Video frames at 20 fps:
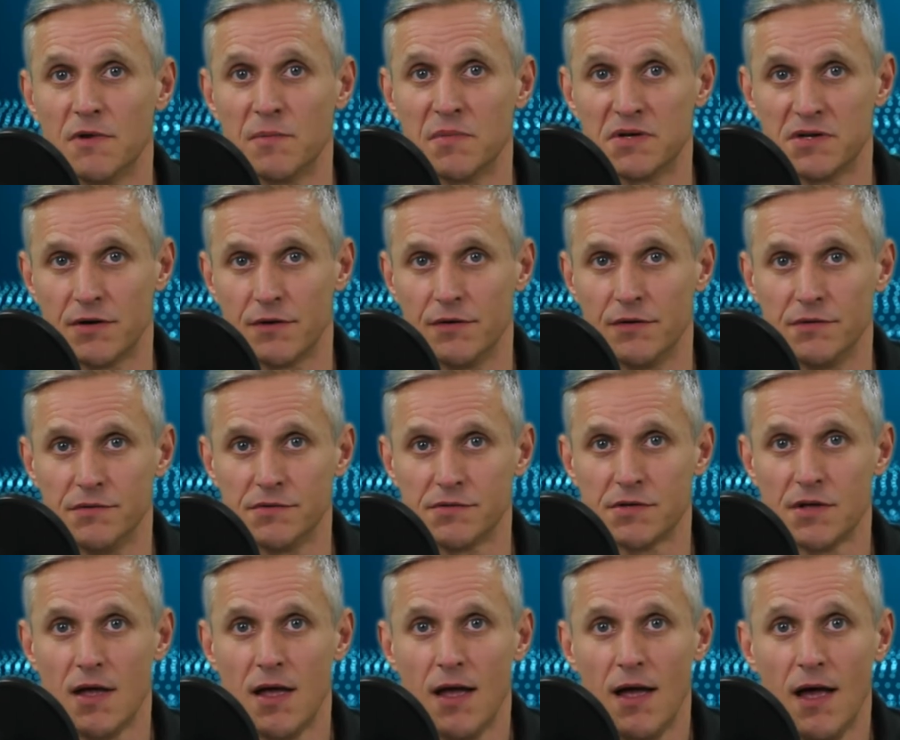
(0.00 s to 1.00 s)
of
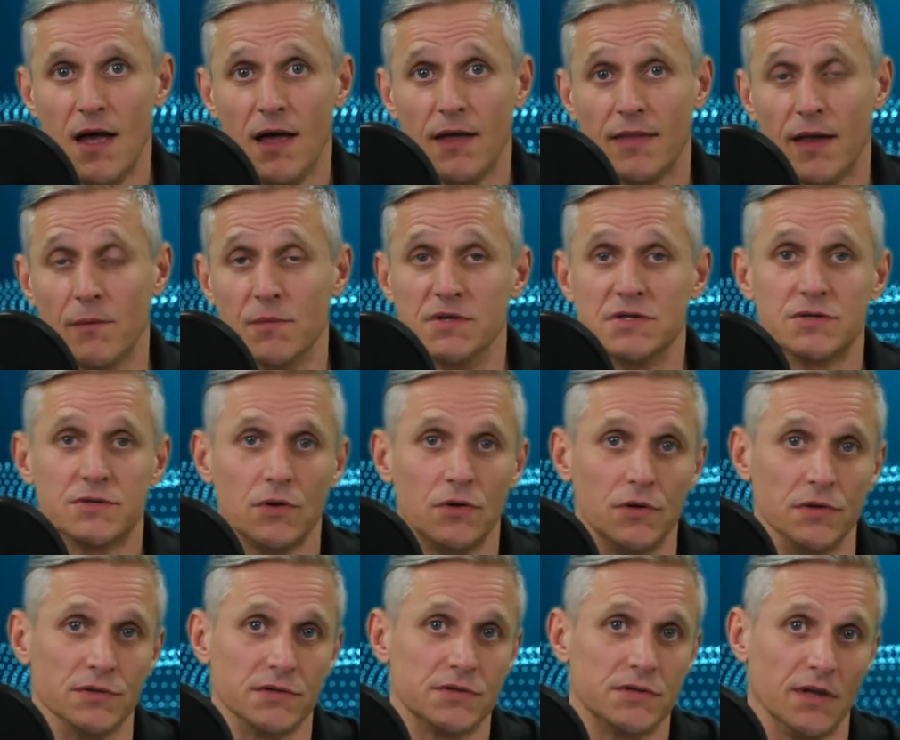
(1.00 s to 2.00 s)
materials that
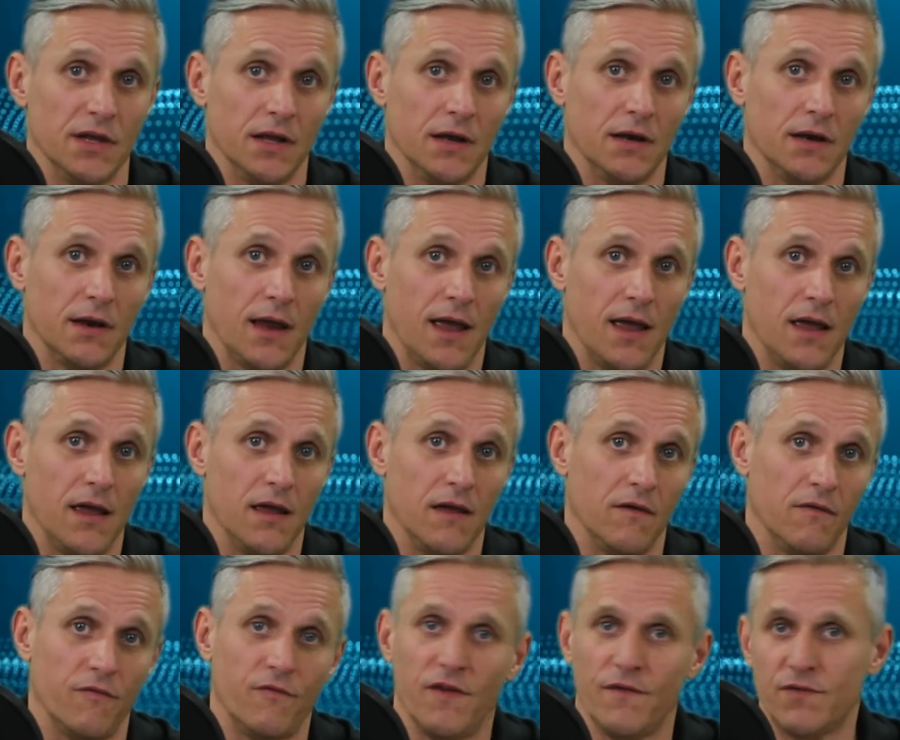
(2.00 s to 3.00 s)
results in a
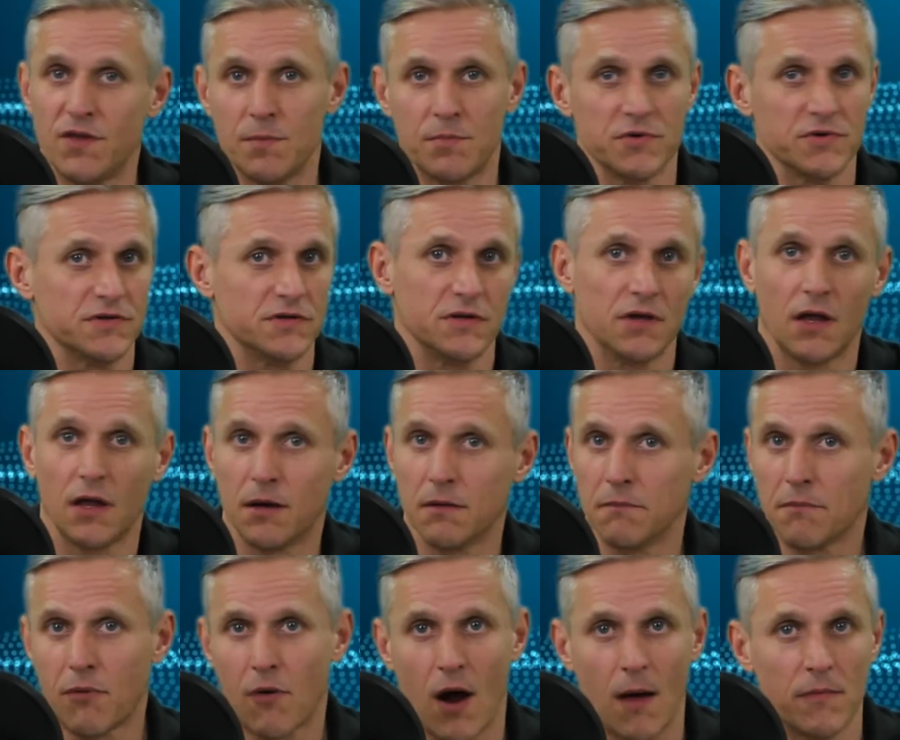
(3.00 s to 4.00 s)
50%
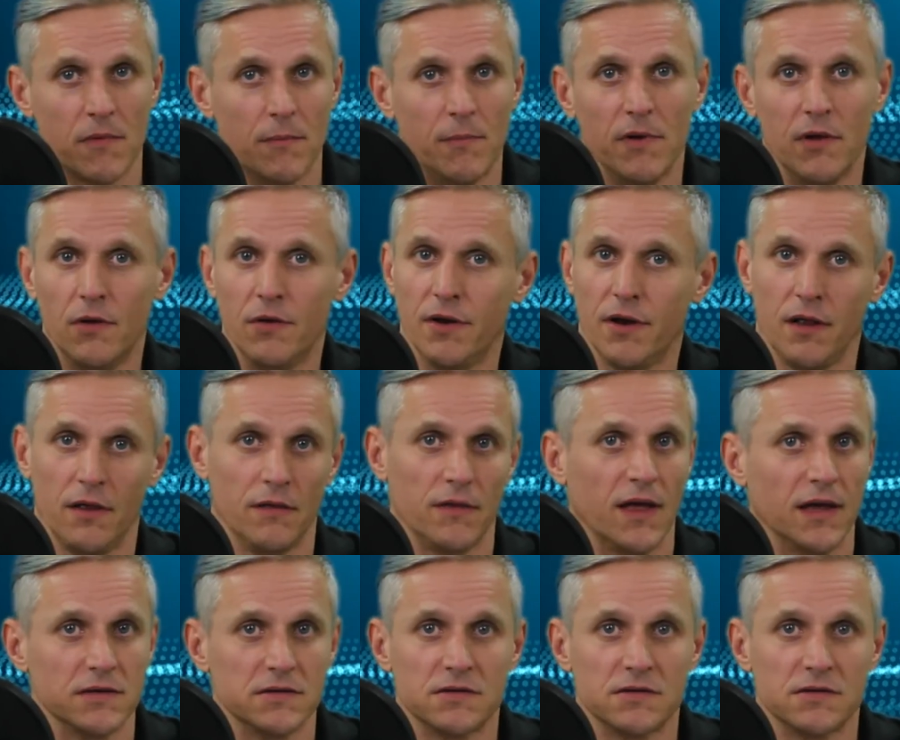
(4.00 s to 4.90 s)
probability that